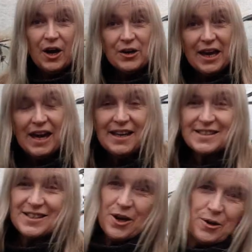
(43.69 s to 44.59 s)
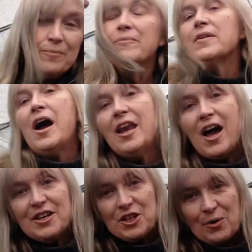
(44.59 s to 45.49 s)
Okay, so I
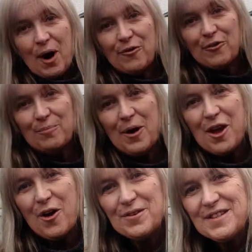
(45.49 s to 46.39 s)
like to grow from my own